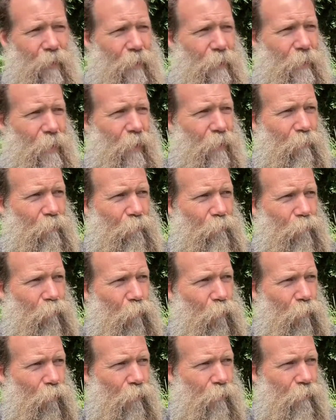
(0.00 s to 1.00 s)
Now,
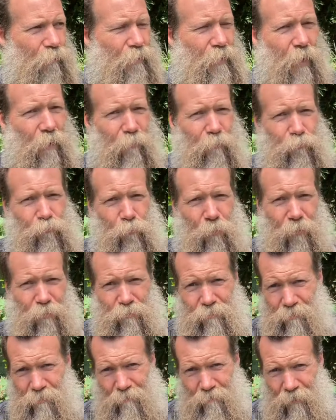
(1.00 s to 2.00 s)
for the other
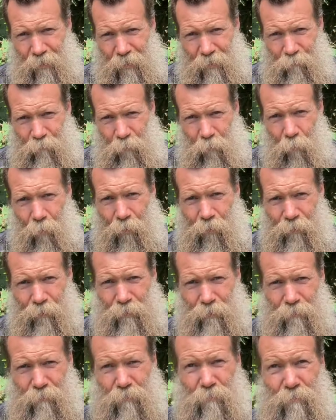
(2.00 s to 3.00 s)
directions of light, if we wanted to
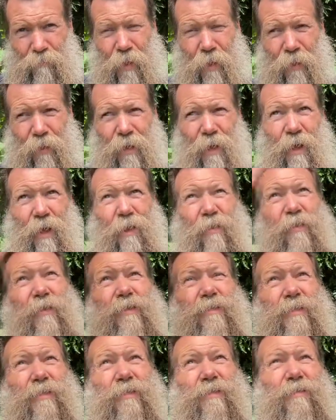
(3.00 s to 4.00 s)
do that,
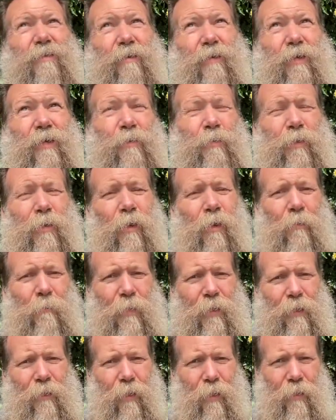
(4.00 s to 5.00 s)
this is still going to be our
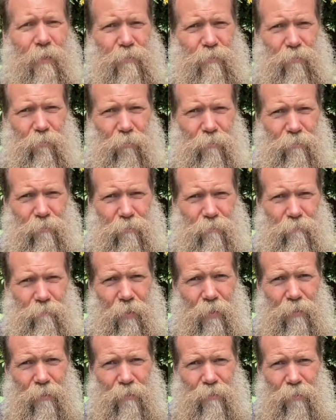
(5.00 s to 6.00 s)
main light source,
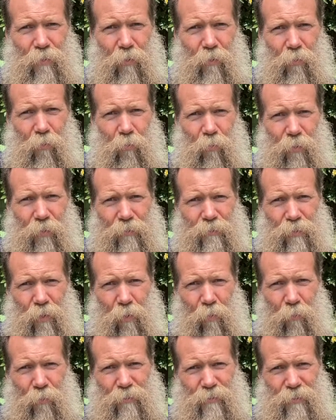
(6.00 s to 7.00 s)
right? So it's
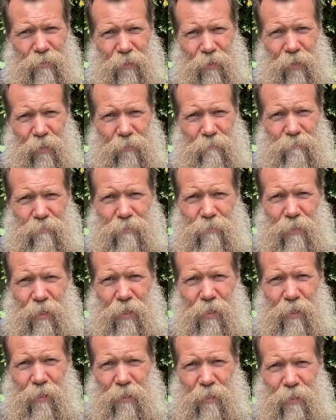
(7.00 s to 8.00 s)
always going to kind of
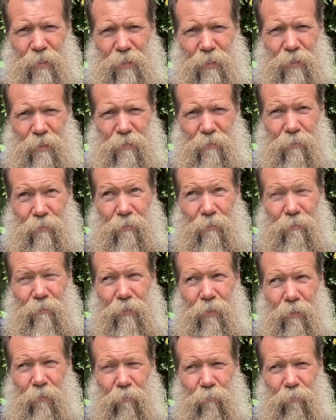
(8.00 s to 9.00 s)
stay in,
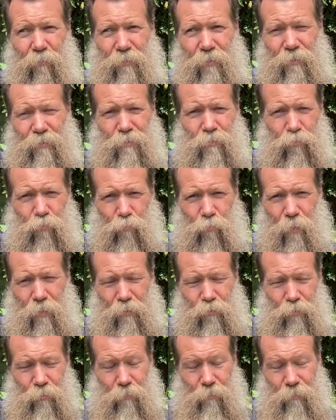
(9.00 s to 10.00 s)
this
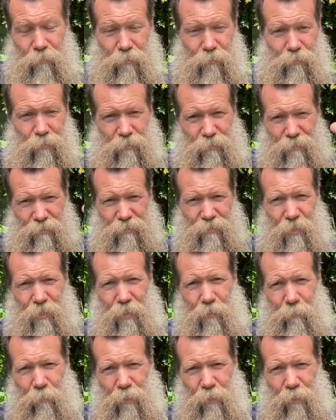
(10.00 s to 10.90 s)
direction, or at least this setup.